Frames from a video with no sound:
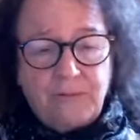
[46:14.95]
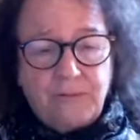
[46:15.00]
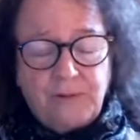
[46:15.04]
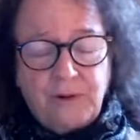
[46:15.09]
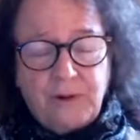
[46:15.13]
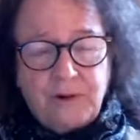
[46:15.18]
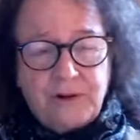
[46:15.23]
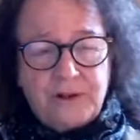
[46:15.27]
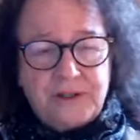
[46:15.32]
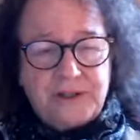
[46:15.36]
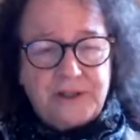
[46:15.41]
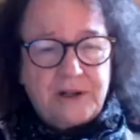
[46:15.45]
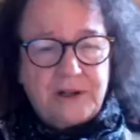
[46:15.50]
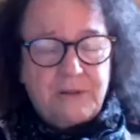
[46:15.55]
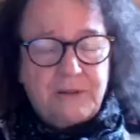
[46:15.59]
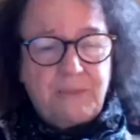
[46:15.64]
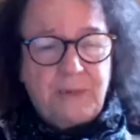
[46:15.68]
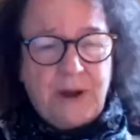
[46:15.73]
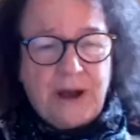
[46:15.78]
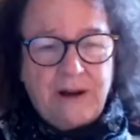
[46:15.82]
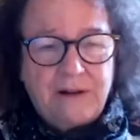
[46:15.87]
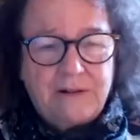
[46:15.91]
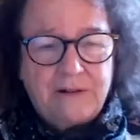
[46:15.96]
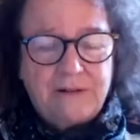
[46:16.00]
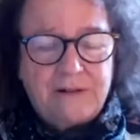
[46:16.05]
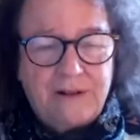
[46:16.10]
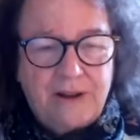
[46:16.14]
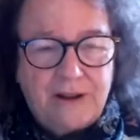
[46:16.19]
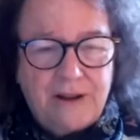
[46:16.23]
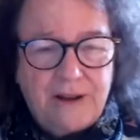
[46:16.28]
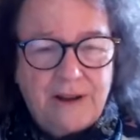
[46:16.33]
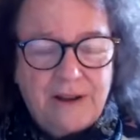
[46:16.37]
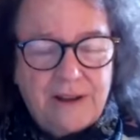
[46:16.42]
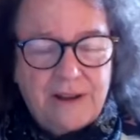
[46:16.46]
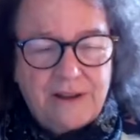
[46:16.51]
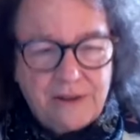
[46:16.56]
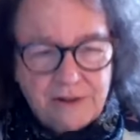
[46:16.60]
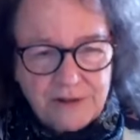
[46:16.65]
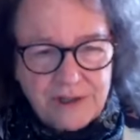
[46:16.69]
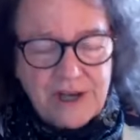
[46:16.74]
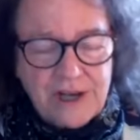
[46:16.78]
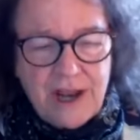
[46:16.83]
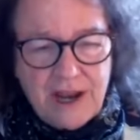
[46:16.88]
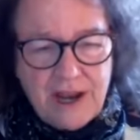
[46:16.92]
Floris, about
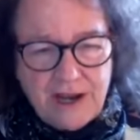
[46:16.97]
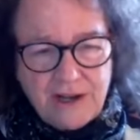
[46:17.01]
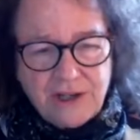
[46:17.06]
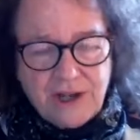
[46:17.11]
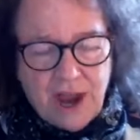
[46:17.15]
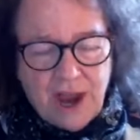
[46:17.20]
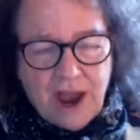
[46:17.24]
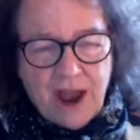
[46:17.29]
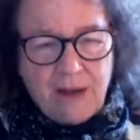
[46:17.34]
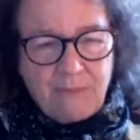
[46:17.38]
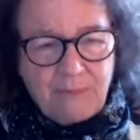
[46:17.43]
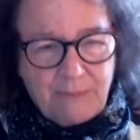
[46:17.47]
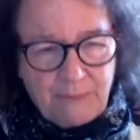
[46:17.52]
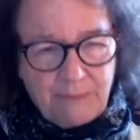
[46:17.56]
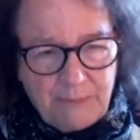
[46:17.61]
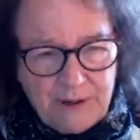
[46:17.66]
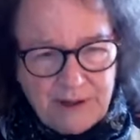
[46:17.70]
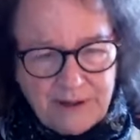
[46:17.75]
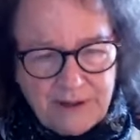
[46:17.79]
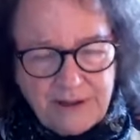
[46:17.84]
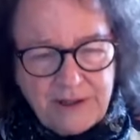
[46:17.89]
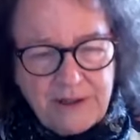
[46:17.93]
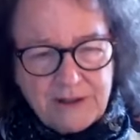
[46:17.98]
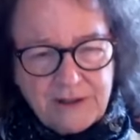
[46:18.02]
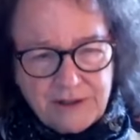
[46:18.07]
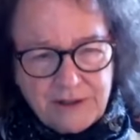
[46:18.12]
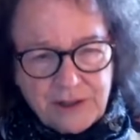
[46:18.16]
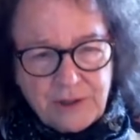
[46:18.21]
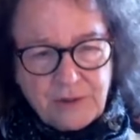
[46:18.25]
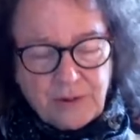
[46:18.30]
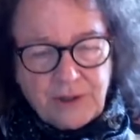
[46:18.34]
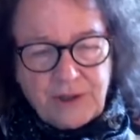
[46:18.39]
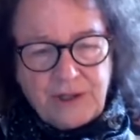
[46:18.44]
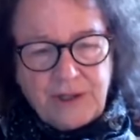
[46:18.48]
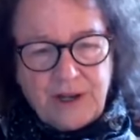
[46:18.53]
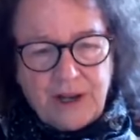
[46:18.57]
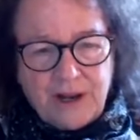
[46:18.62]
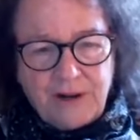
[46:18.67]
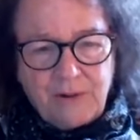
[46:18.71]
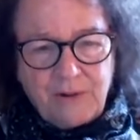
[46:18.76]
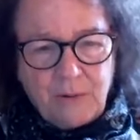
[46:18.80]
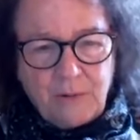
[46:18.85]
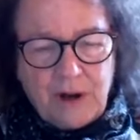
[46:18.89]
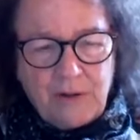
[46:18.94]
there's an age gap in the industry,
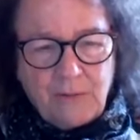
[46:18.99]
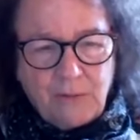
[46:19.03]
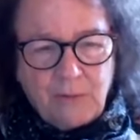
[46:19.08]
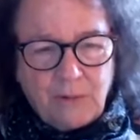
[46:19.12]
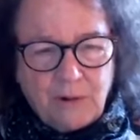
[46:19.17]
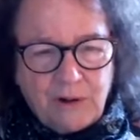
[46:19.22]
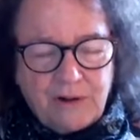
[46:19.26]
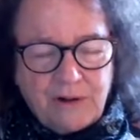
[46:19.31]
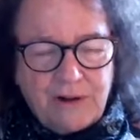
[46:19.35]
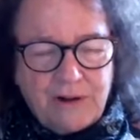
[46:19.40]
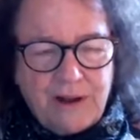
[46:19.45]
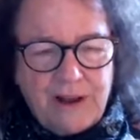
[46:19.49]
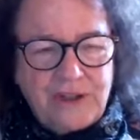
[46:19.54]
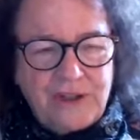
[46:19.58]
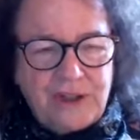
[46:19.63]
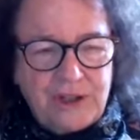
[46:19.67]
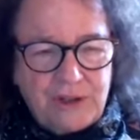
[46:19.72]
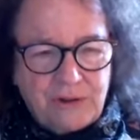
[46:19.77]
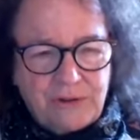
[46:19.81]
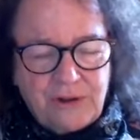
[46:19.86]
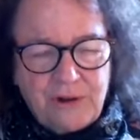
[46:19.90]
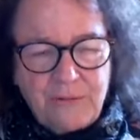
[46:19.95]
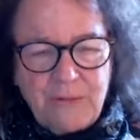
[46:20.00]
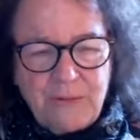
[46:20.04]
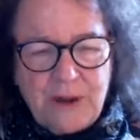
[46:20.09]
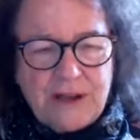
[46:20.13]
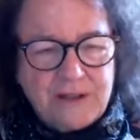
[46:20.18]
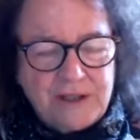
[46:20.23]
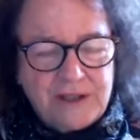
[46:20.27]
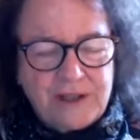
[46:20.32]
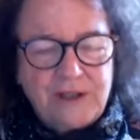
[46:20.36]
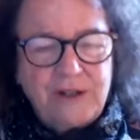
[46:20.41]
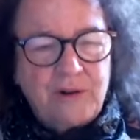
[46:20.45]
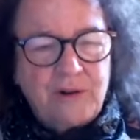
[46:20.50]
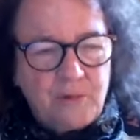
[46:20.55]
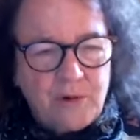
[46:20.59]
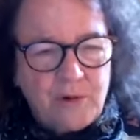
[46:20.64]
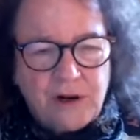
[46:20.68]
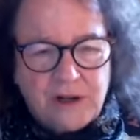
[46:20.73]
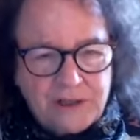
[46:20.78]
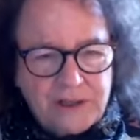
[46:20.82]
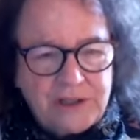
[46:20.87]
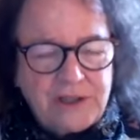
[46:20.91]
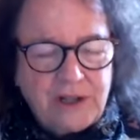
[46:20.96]
and we're at Geothermax, you know,
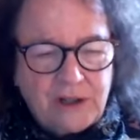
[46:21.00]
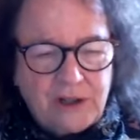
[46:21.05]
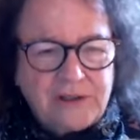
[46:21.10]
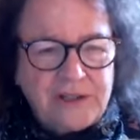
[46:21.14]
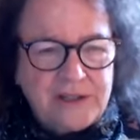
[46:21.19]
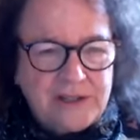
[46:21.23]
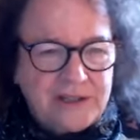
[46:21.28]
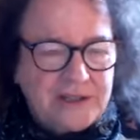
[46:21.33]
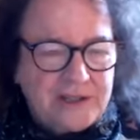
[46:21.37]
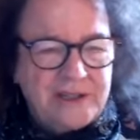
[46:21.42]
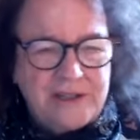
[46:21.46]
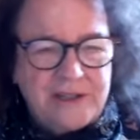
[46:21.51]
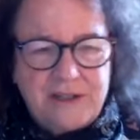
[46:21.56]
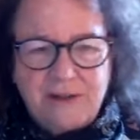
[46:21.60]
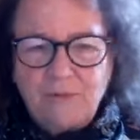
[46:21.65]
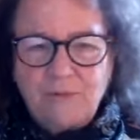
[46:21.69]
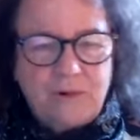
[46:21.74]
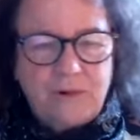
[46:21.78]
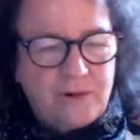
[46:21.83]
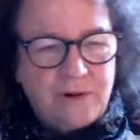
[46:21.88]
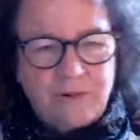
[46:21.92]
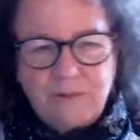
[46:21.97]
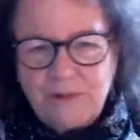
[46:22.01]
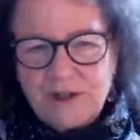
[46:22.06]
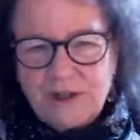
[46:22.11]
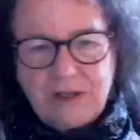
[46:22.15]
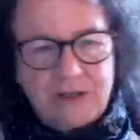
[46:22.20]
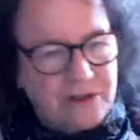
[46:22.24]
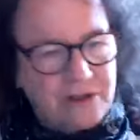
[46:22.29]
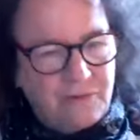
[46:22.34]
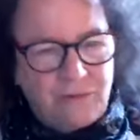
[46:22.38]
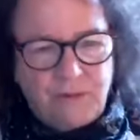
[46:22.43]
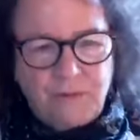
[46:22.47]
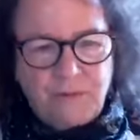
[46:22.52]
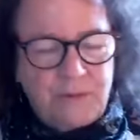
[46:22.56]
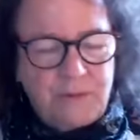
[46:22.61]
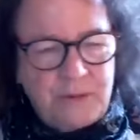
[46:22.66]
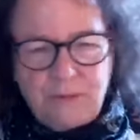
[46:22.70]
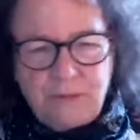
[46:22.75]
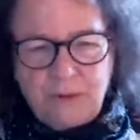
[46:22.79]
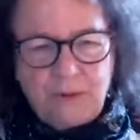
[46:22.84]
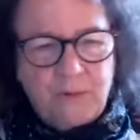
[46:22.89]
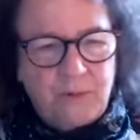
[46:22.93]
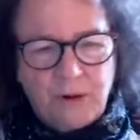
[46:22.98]
we're a consultancy. We're always looking for
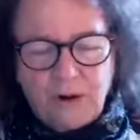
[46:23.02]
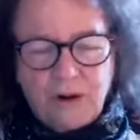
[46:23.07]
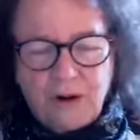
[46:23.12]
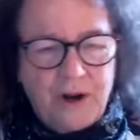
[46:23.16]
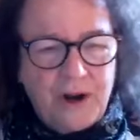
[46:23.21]
people.